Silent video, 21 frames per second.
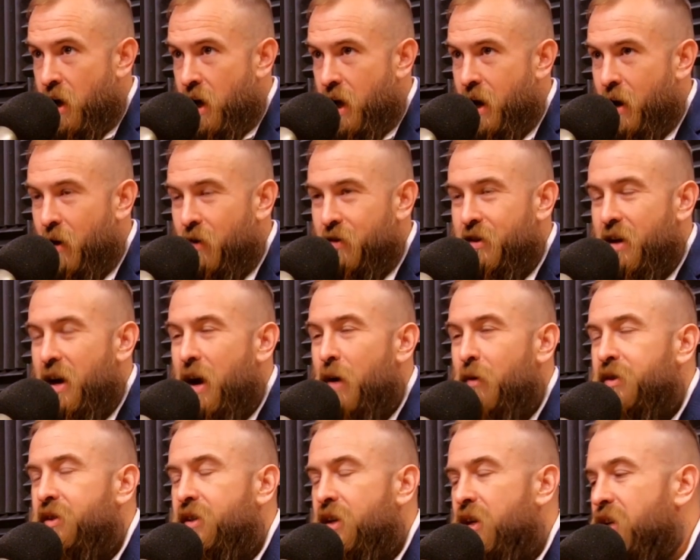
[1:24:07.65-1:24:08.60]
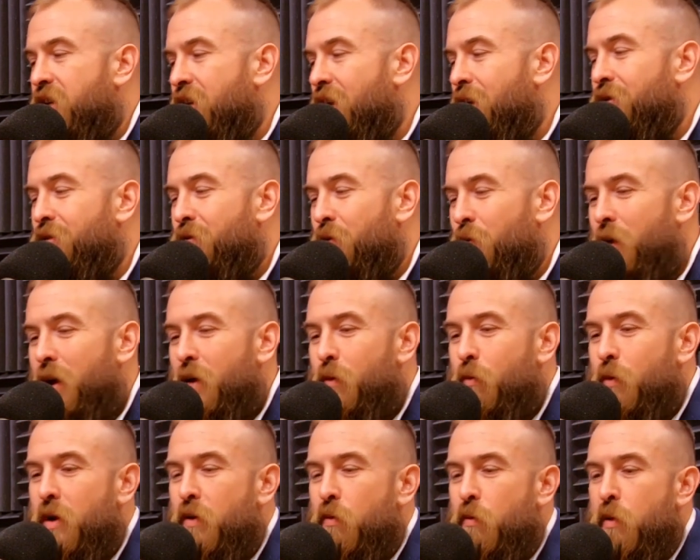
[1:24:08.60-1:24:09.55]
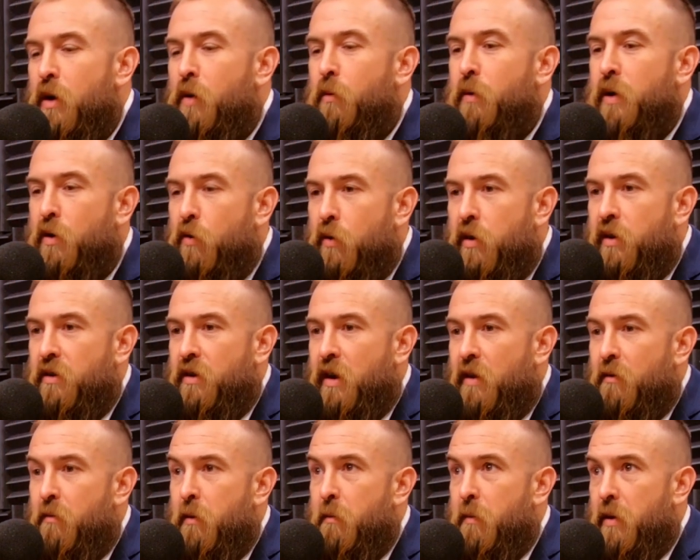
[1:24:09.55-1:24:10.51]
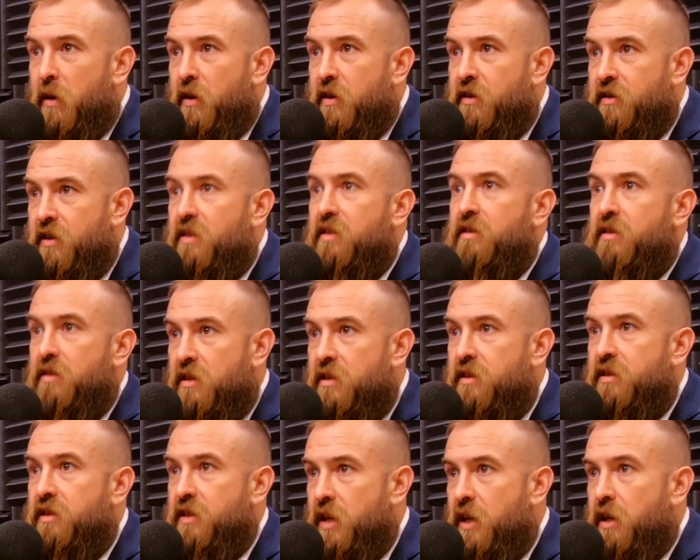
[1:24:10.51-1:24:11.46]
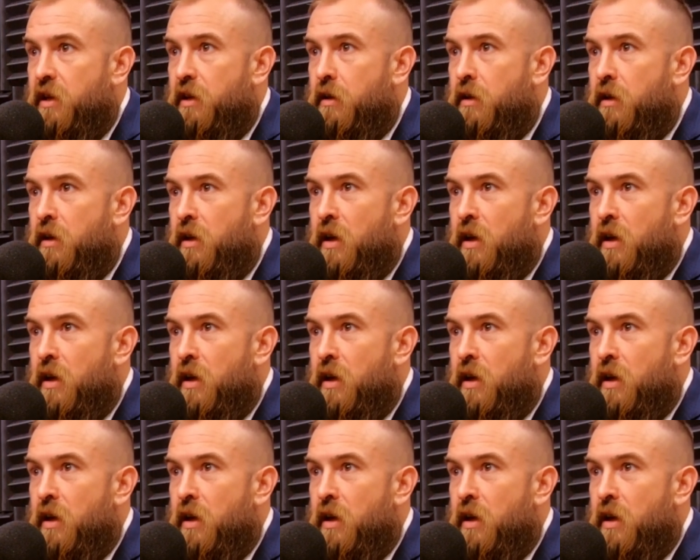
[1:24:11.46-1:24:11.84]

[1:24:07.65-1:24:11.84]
And I was like, yeah. So like, when are we going to the government building? He's like, this is it.